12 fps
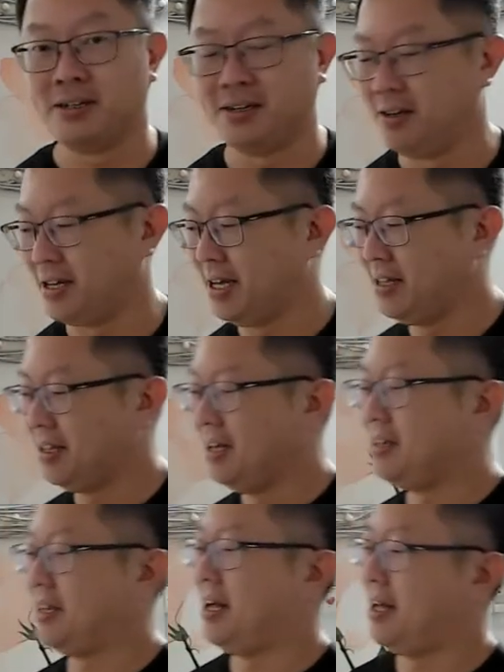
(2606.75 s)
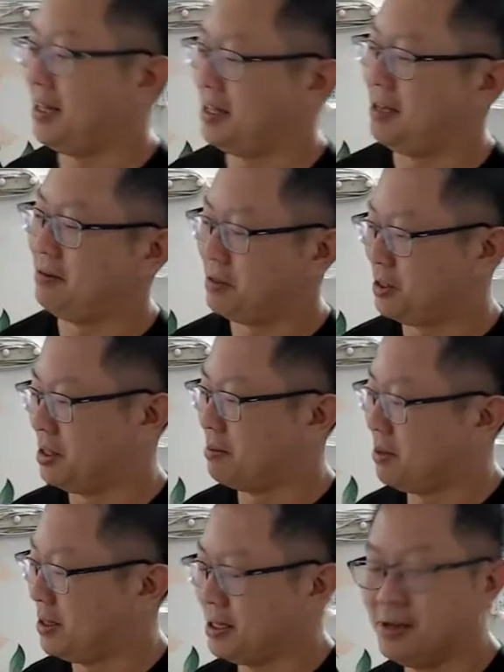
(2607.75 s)
Okay, and then through the
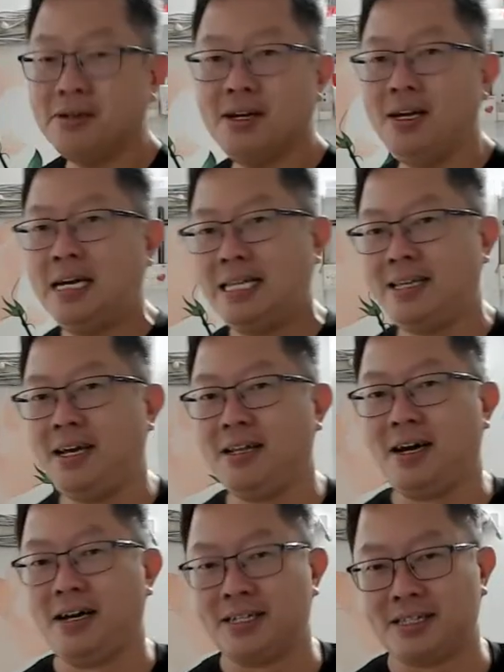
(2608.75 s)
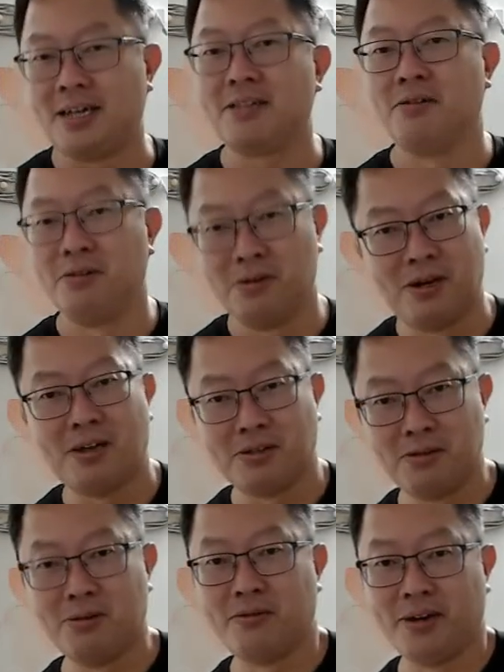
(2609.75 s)
model, then I start to know how to
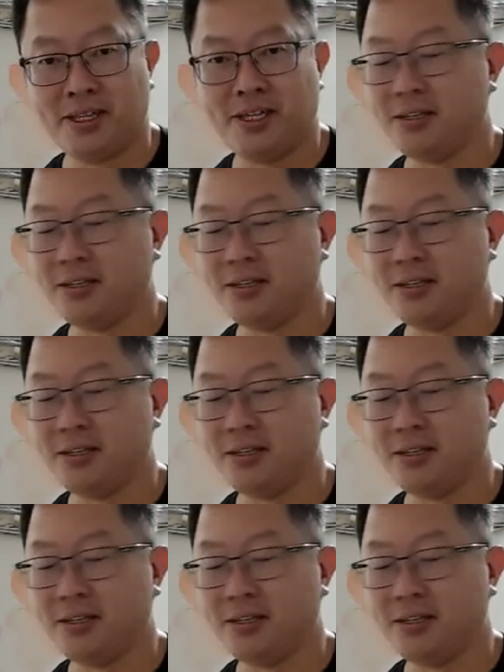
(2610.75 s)
do already.